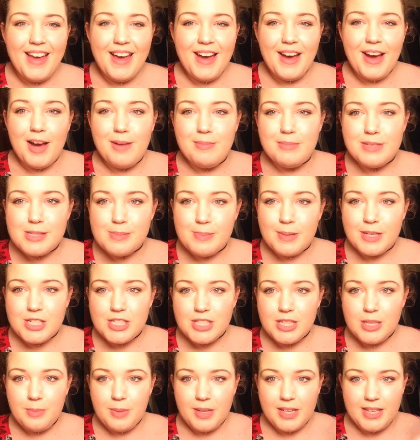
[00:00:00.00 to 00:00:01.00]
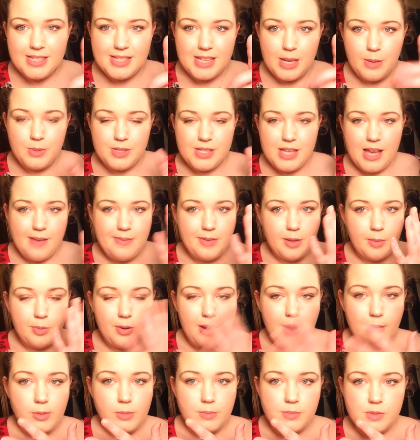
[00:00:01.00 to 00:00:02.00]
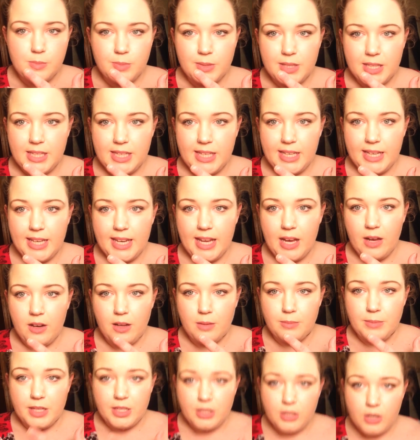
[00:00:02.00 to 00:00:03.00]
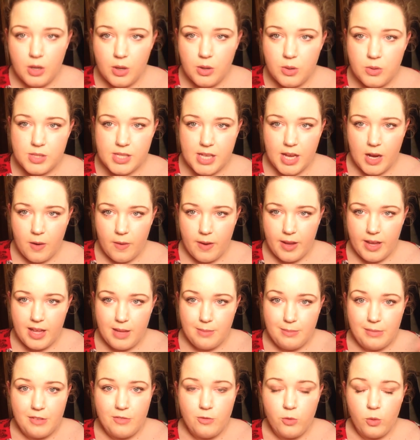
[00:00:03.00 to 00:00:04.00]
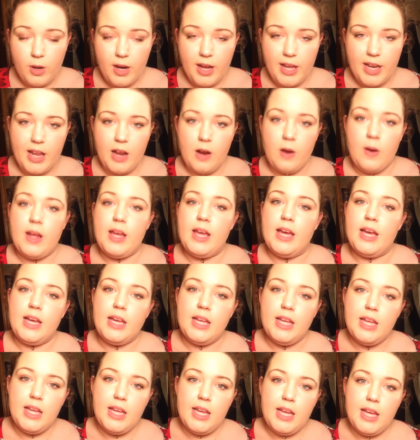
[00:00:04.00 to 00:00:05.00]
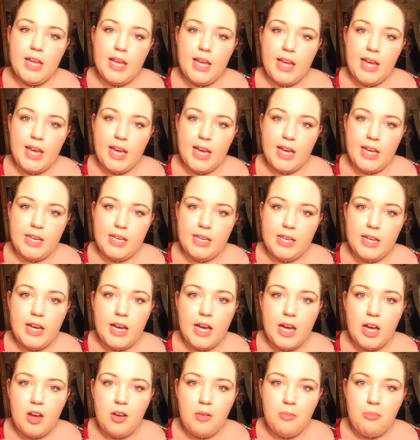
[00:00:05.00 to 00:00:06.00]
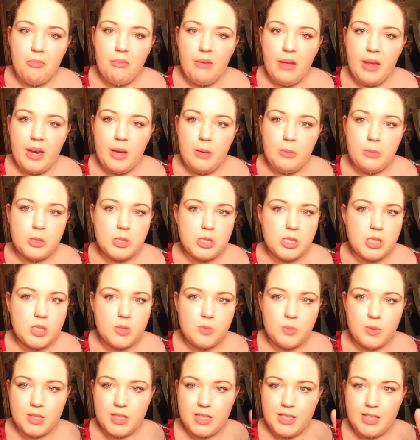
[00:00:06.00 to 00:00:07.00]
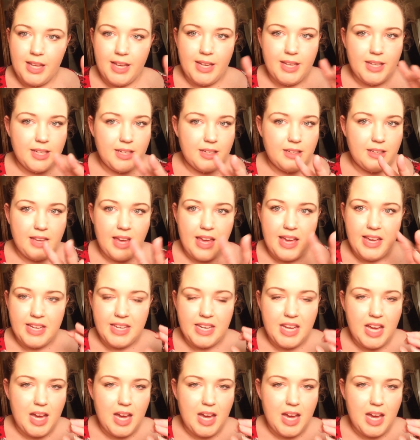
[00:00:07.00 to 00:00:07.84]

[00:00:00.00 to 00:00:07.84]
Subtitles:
especially because I was having problems blending it out on my nose area and my forehead area, and it was just really like caking